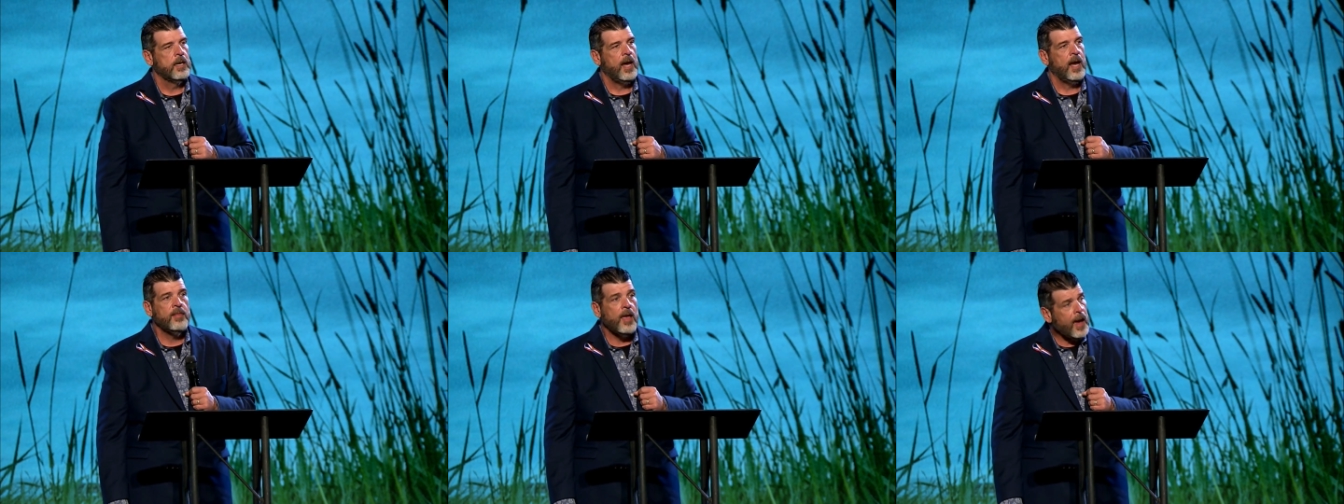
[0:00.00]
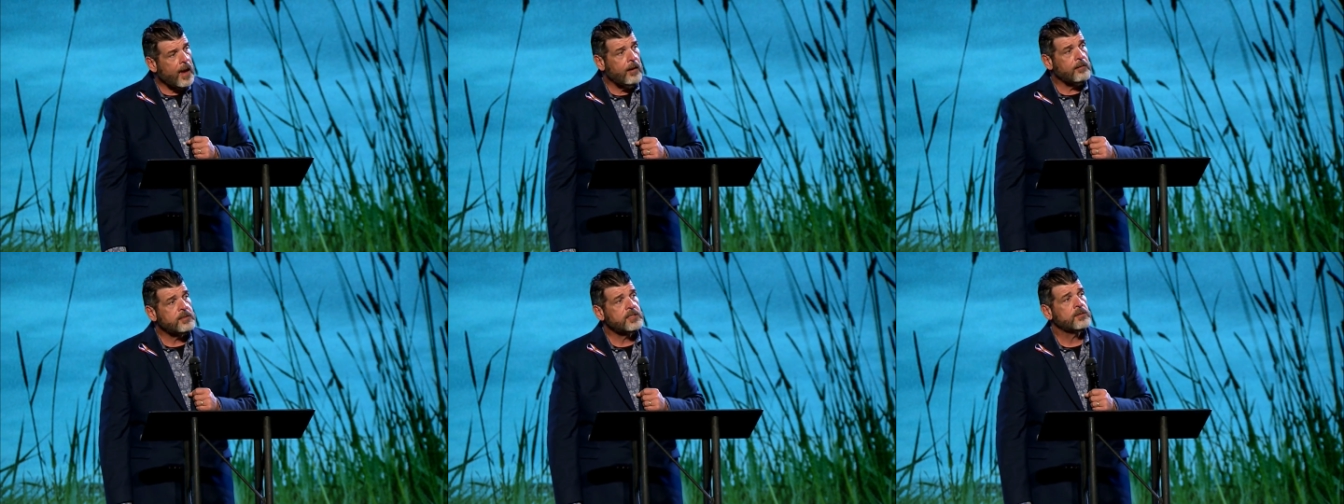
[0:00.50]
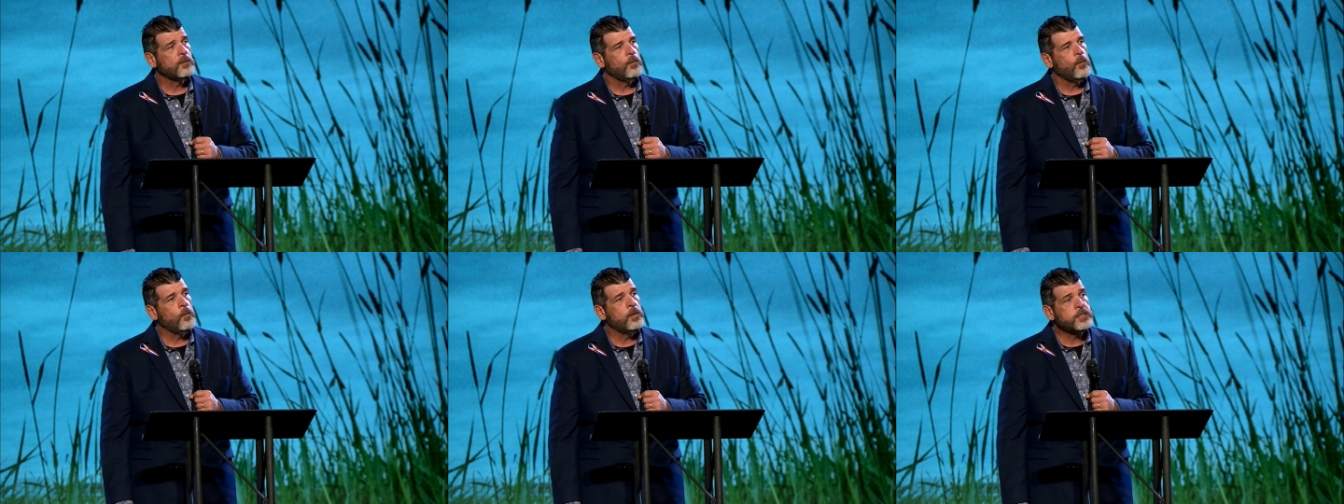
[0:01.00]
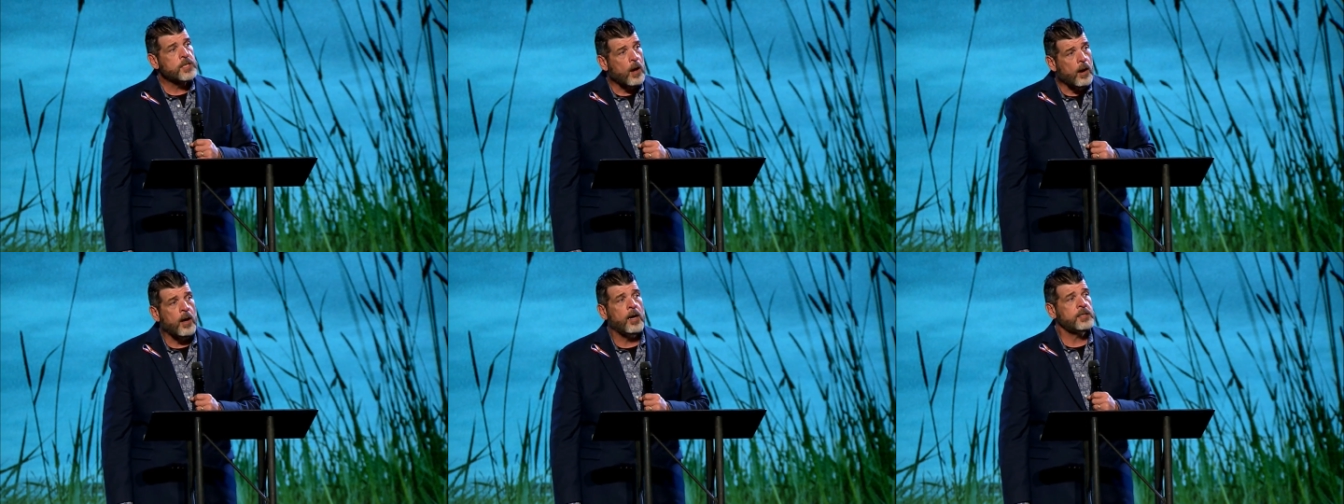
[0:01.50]
And the house was
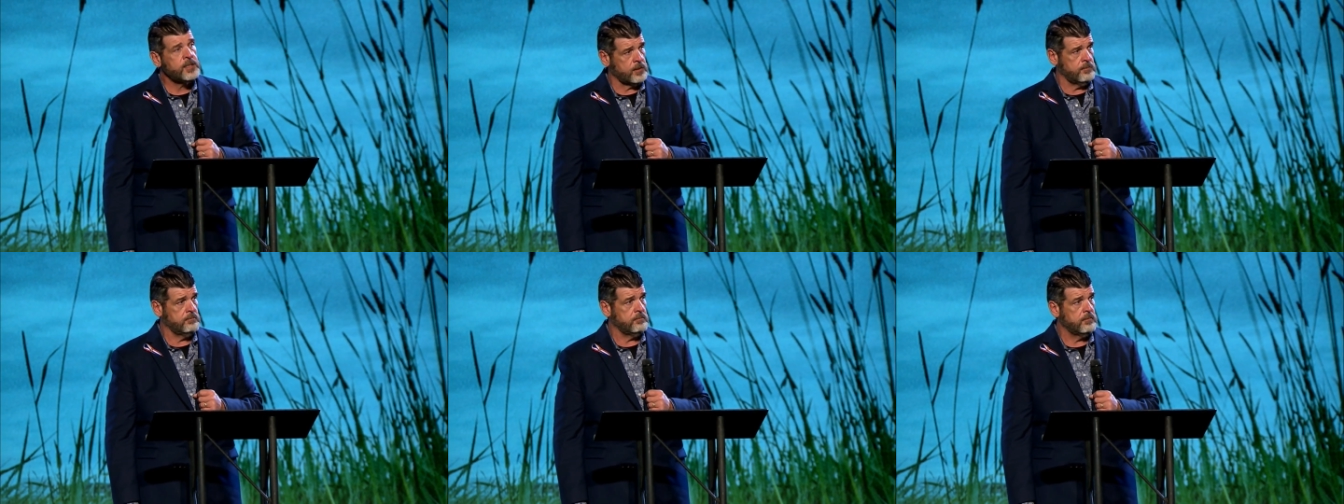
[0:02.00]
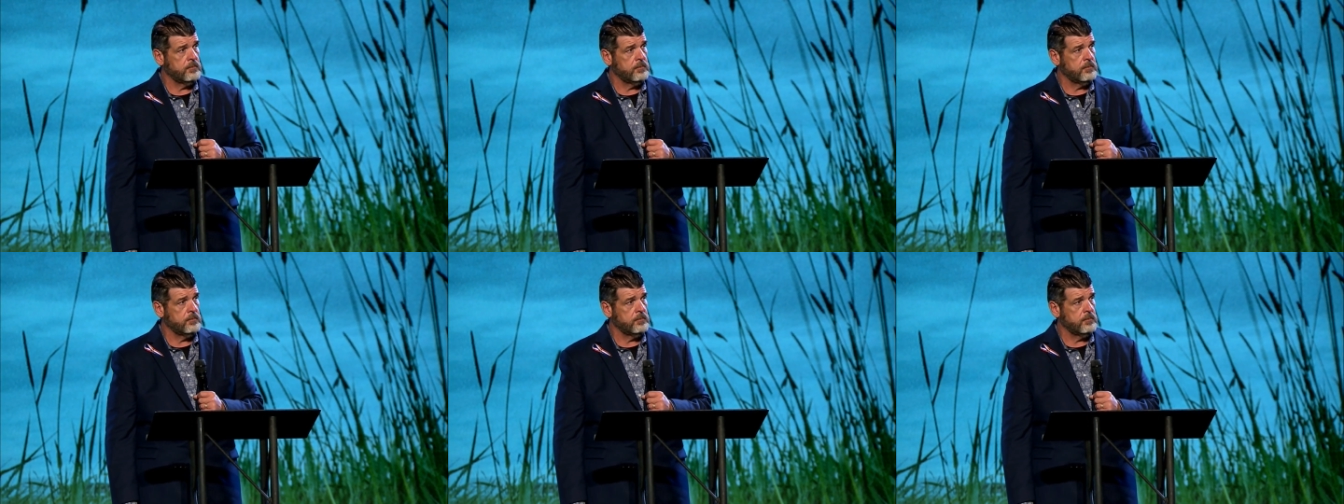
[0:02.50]
awesome.